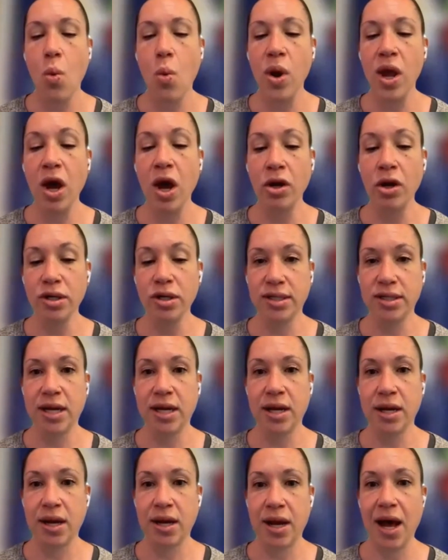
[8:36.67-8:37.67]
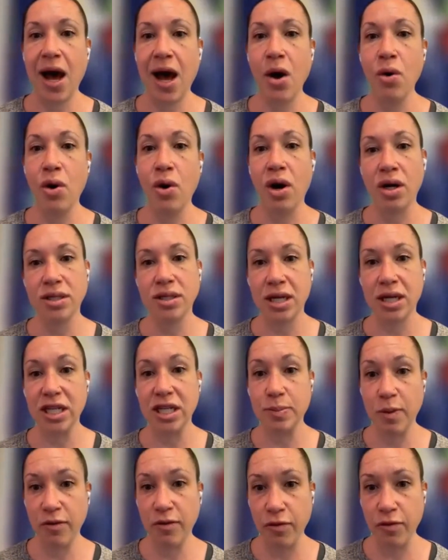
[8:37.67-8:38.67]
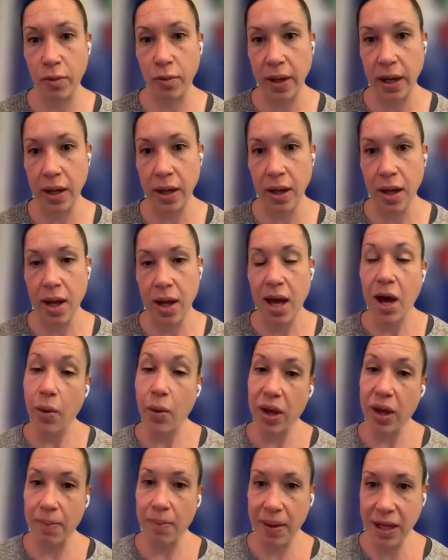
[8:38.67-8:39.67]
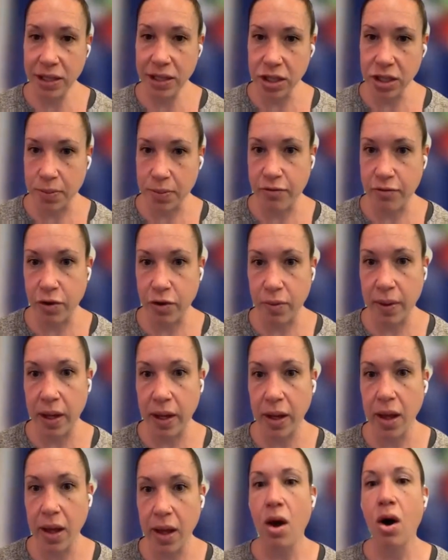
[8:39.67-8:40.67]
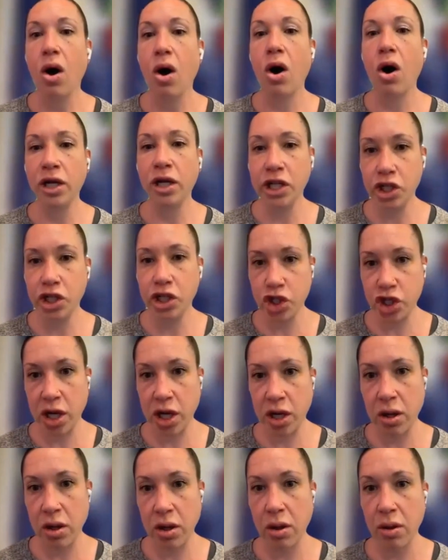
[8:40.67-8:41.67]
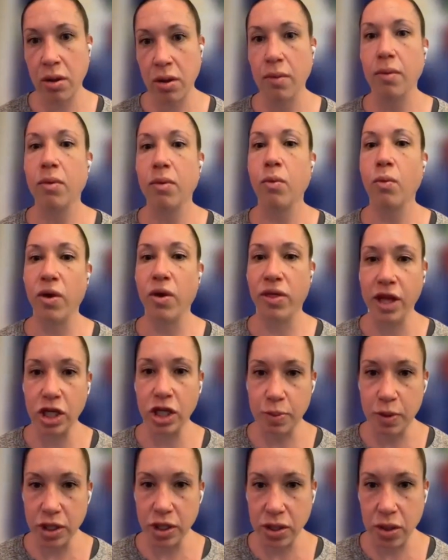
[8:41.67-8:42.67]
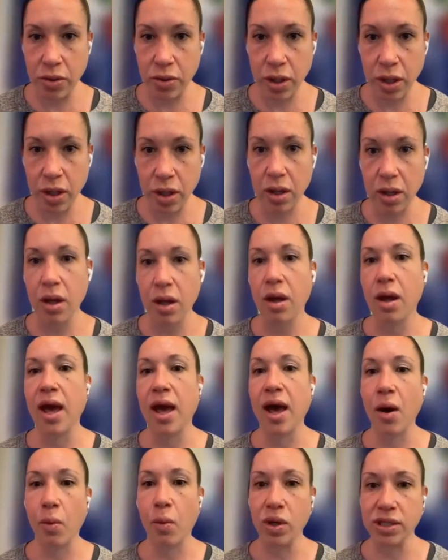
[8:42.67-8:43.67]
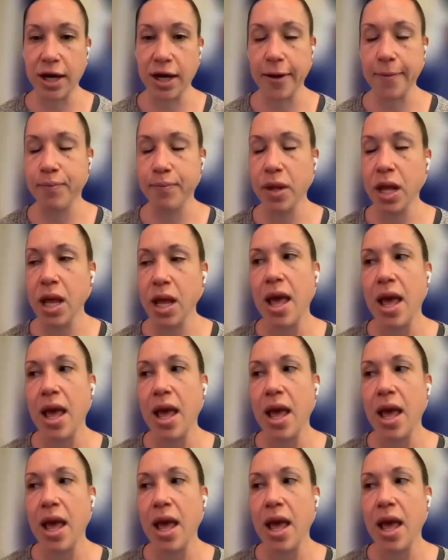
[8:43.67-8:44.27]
We understand how content is performing, how campaigns are performing on each channel, with each persona, at what time.